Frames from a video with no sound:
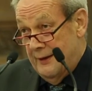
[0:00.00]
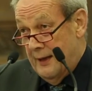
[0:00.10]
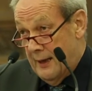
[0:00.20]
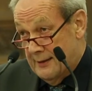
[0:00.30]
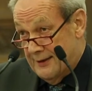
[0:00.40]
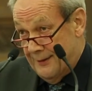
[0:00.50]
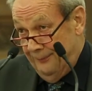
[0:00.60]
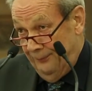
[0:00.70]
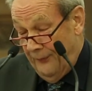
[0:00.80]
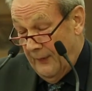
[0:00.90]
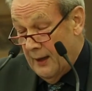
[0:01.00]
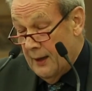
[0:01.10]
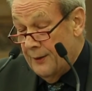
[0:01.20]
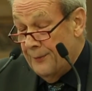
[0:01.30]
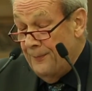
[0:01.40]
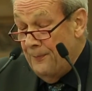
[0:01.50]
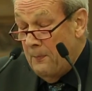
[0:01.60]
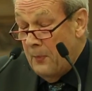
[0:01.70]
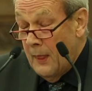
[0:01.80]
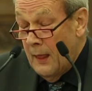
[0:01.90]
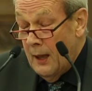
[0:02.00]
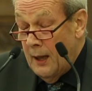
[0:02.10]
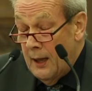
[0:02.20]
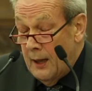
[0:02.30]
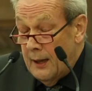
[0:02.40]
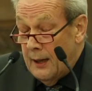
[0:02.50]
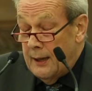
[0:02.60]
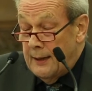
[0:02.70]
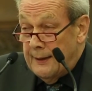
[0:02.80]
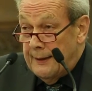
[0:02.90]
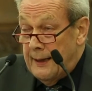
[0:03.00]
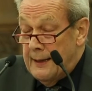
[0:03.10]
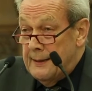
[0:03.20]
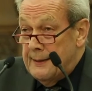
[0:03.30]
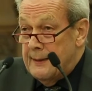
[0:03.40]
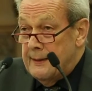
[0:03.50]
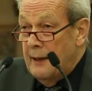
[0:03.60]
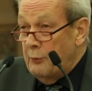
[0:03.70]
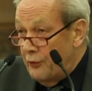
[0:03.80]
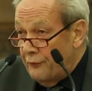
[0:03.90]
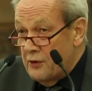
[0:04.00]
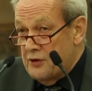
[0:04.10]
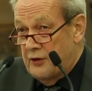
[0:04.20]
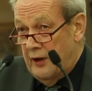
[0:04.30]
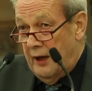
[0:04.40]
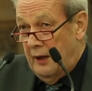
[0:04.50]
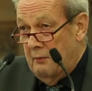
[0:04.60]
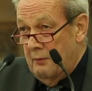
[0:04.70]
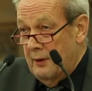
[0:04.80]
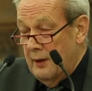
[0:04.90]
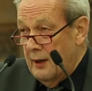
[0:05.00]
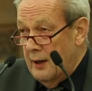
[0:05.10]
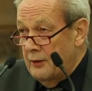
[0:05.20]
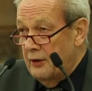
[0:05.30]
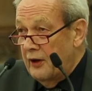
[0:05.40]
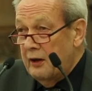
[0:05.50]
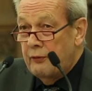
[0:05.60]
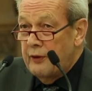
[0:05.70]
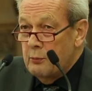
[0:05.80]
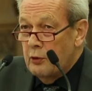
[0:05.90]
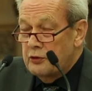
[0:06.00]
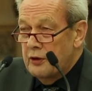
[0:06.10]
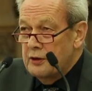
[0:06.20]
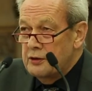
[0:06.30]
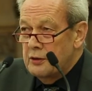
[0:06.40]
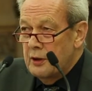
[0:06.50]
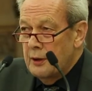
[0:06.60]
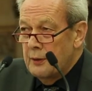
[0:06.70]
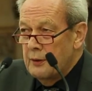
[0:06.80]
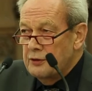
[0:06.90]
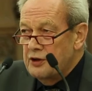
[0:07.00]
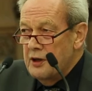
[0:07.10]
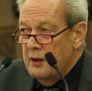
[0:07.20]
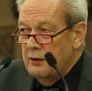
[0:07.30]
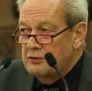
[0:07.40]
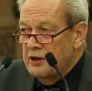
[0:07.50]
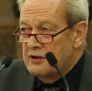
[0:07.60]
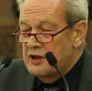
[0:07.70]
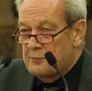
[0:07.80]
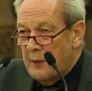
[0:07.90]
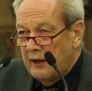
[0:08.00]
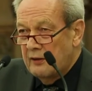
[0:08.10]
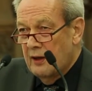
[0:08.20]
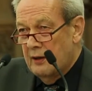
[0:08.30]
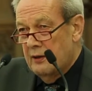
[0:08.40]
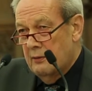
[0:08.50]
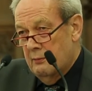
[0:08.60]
yes, that was the first thing. And the second thing was that she suspected